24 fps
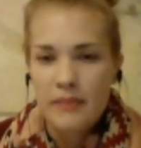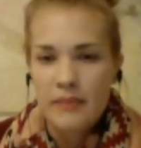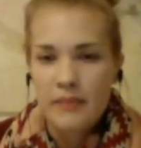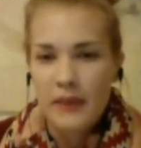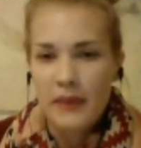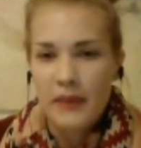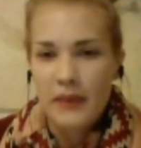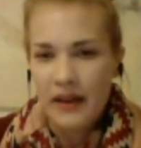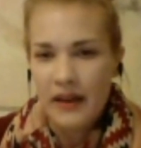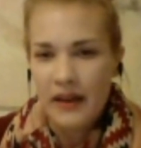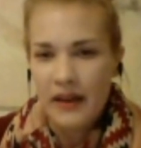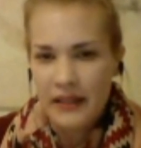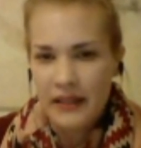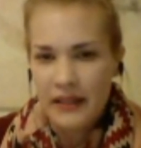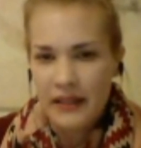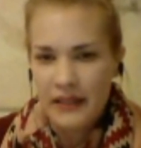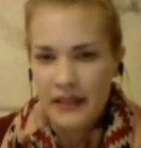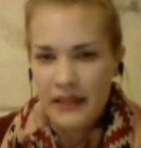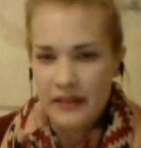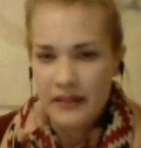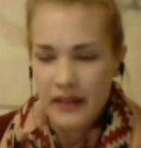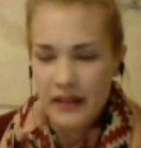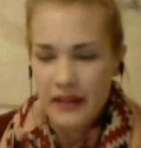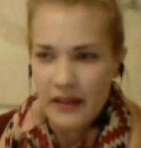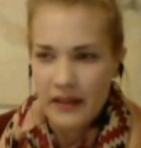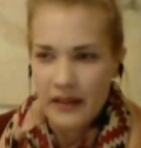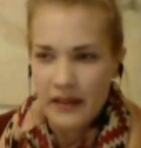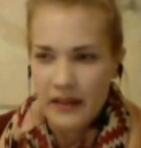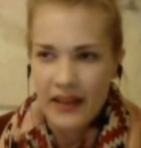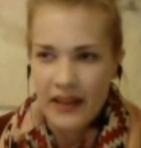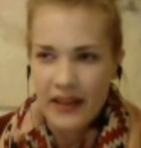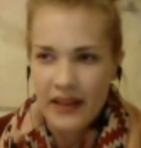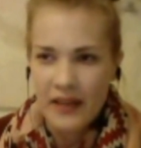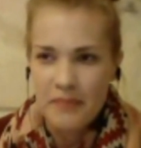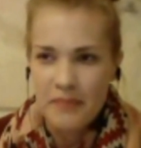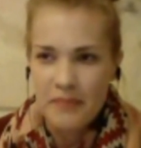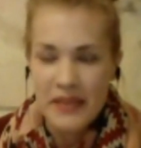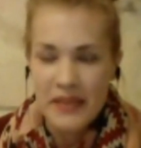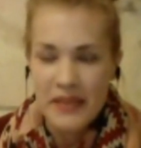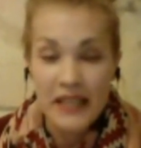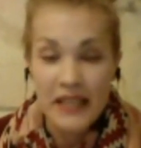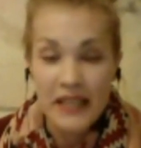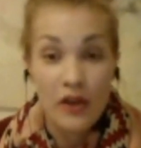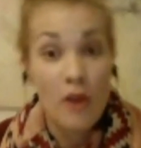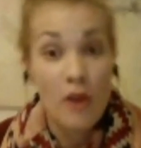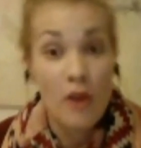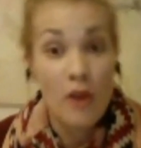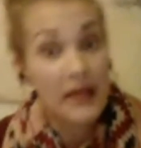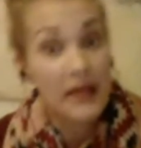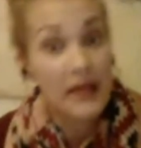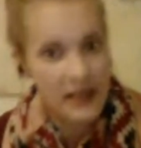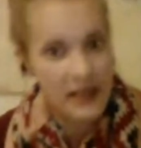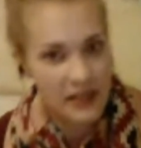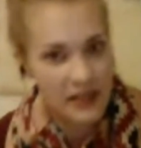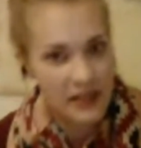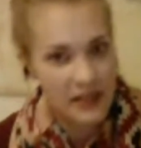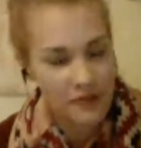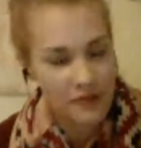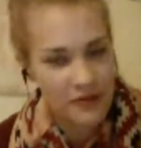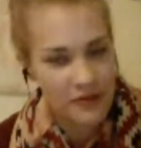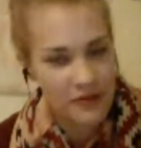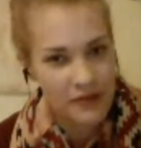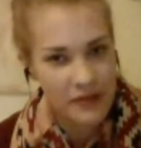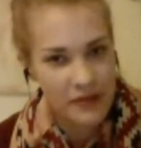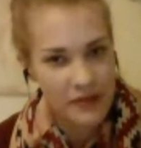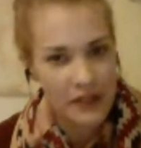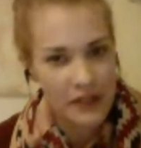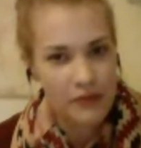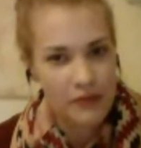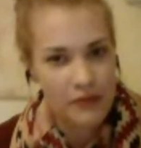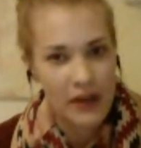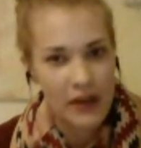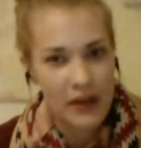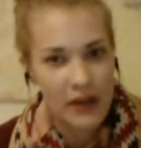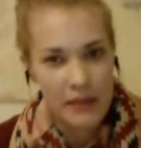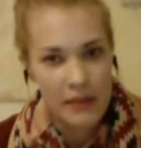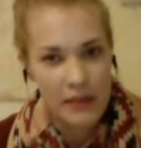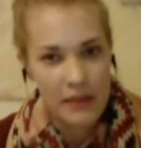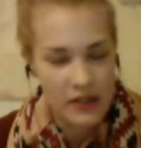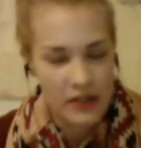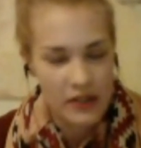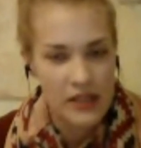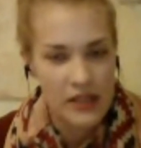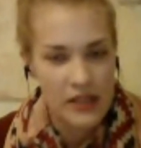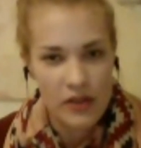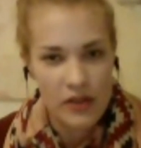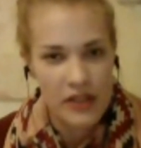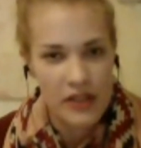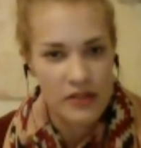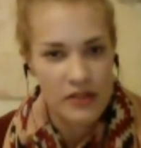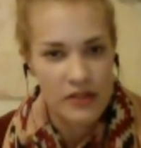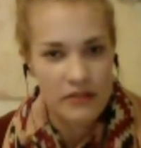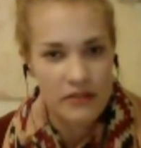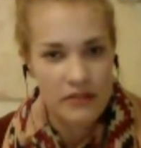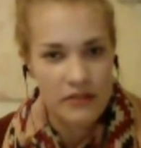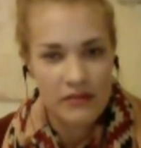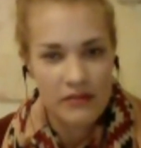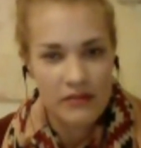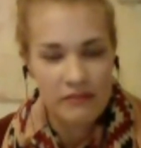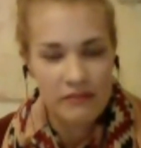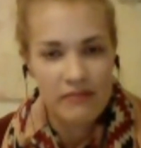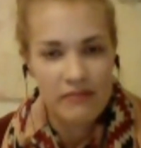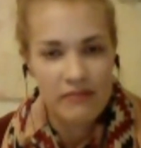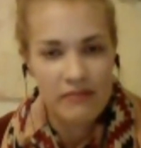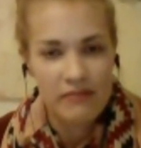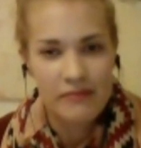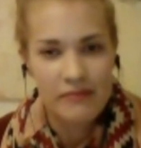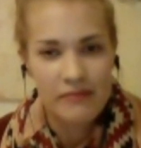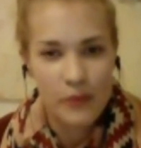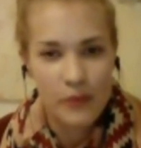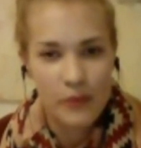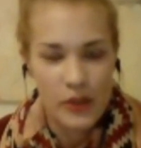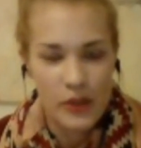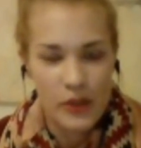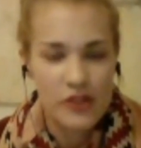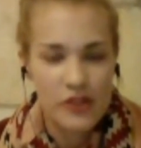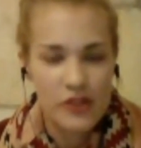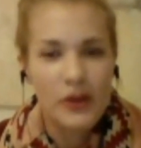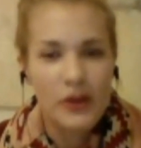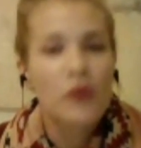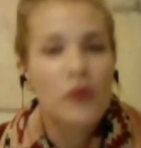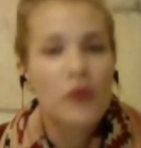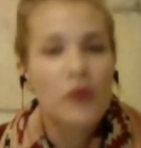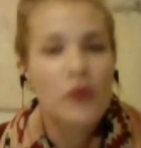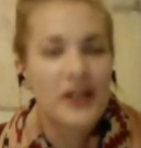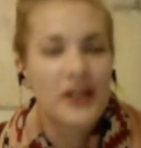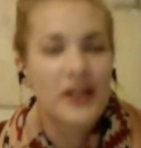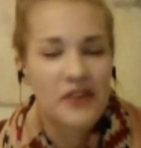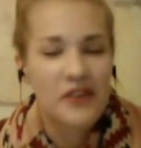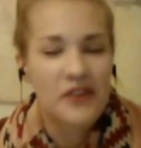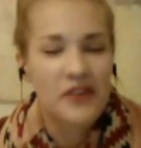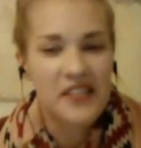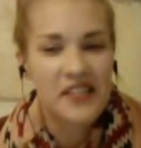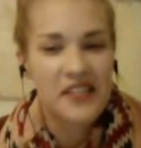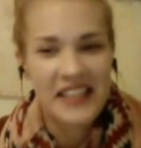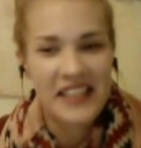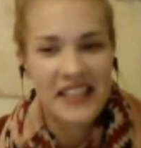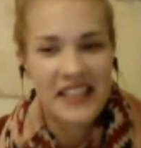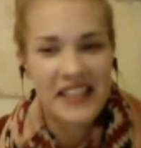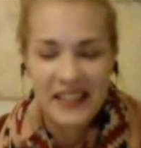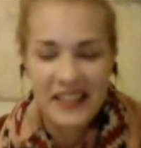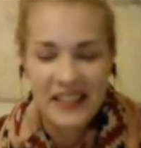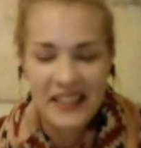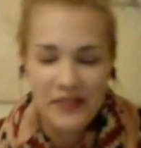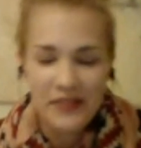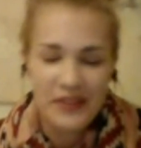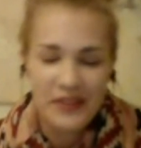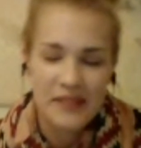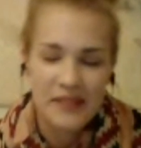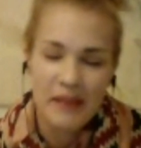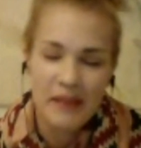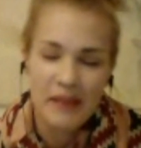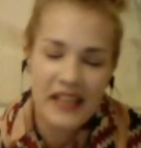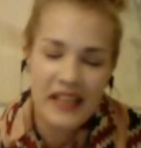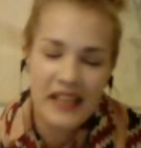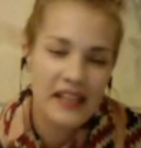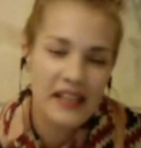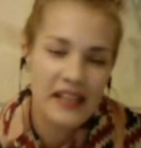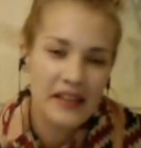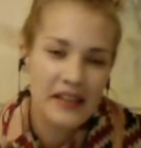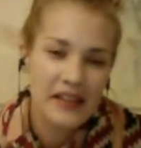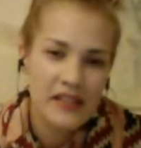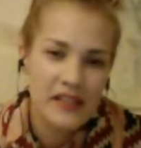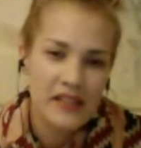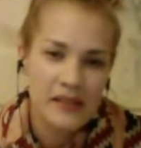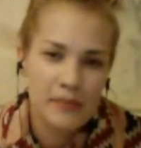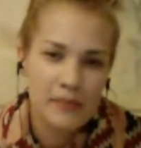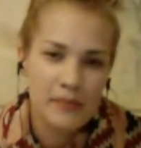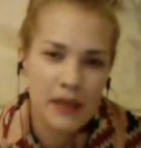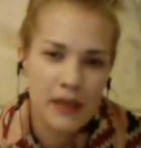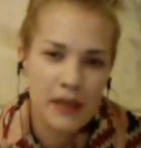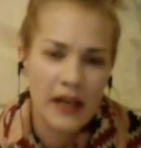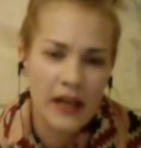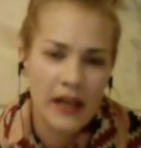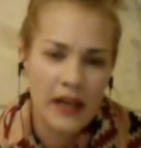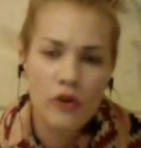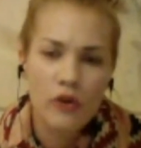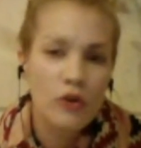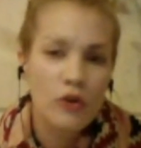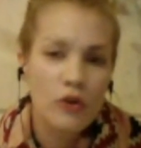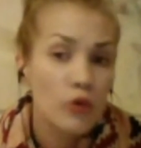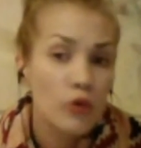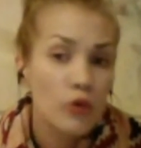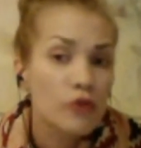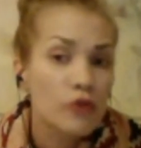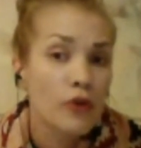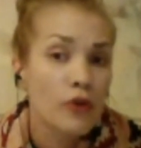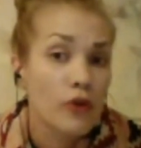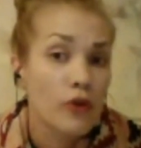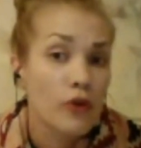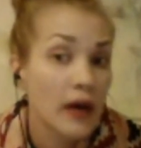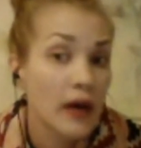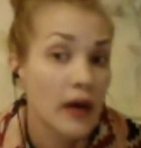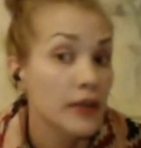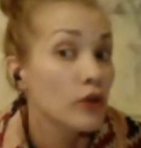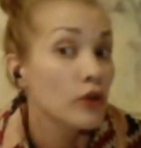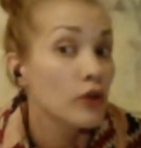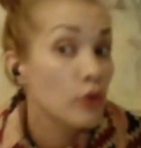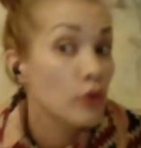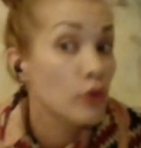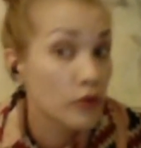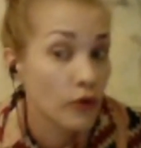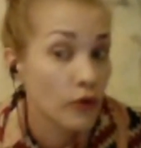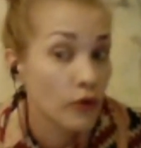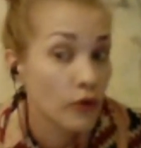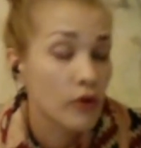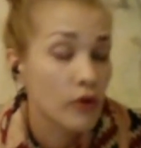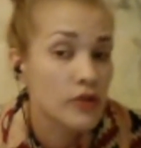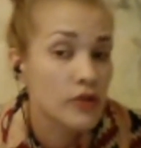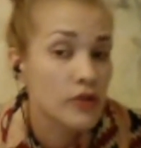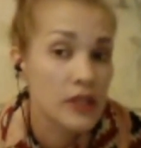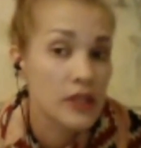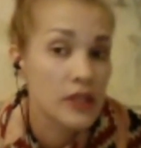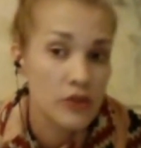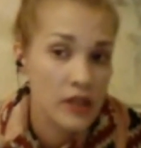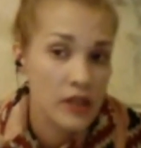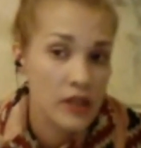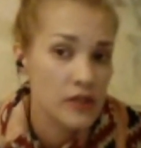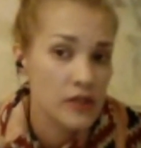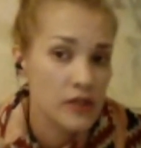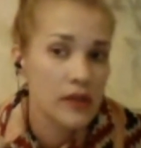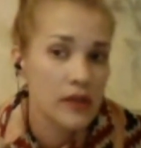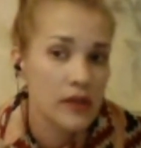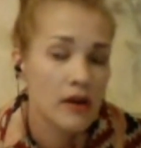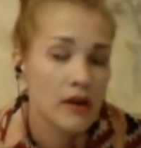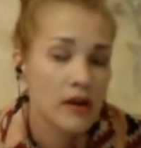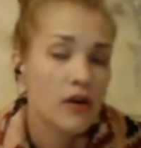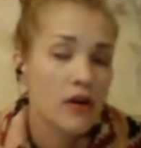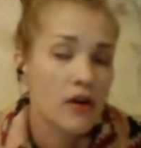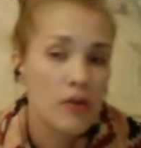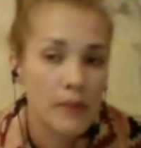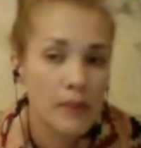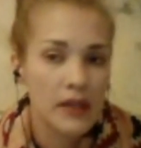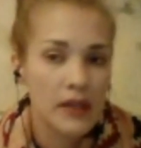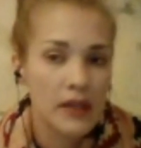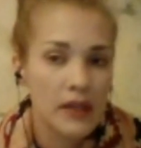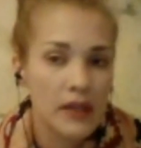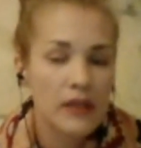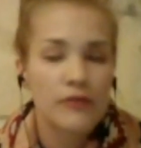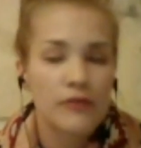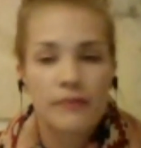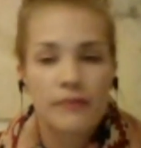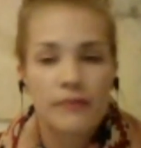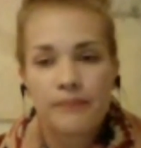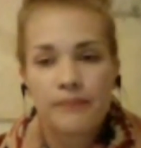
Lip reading: But I can be competitive if I'm in a situation which requires it, if it makes sense. But I don't look for situations that are competitive.